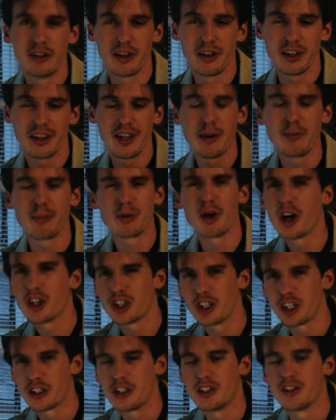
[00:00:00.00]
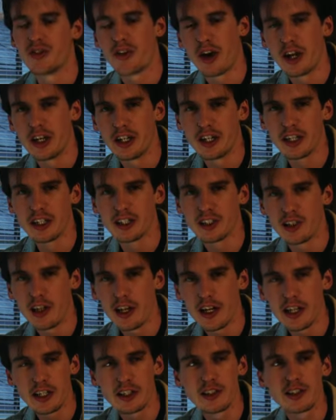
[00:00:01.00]
like that project is finding its
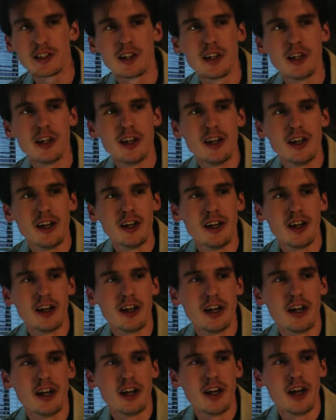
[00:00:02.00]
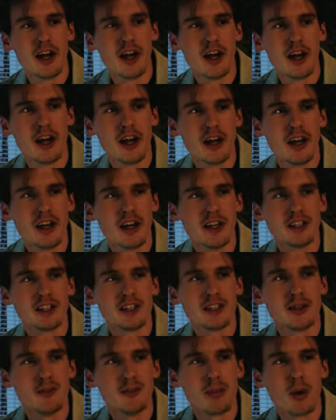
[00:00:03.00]
legs,
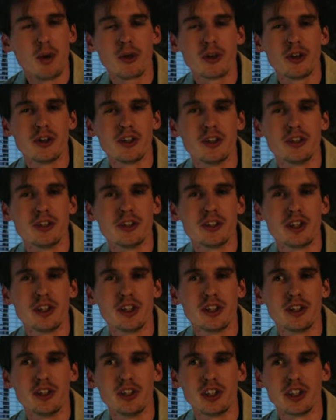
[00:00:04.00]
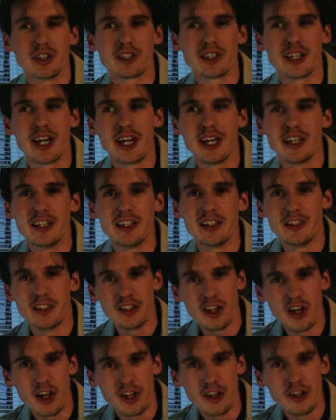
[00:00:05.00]
it's important to just get it
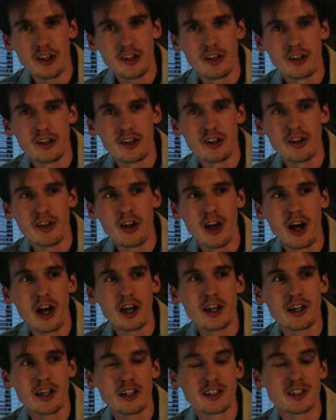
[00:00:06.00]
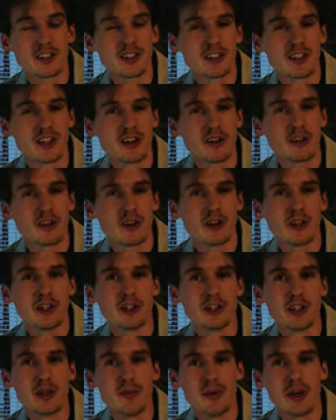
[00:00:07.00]
done, not necessarily
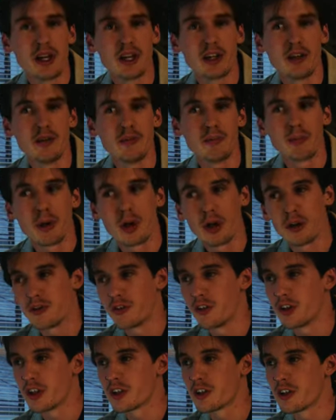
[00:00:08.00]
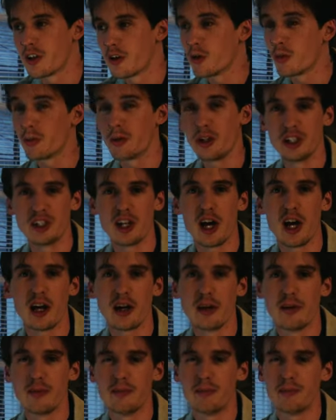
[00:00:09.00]
to make it perfect. There will be
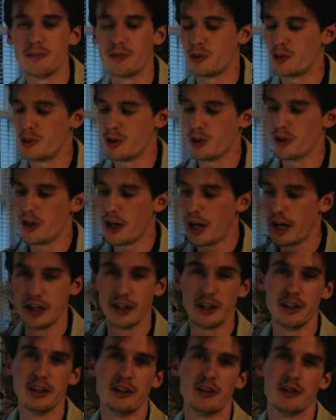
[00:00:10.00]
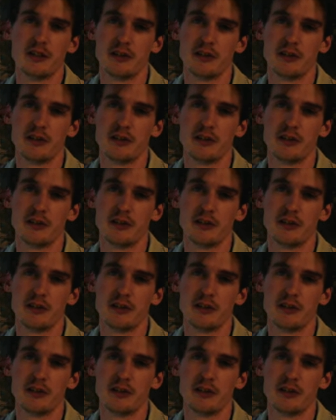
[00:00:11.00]
time to edit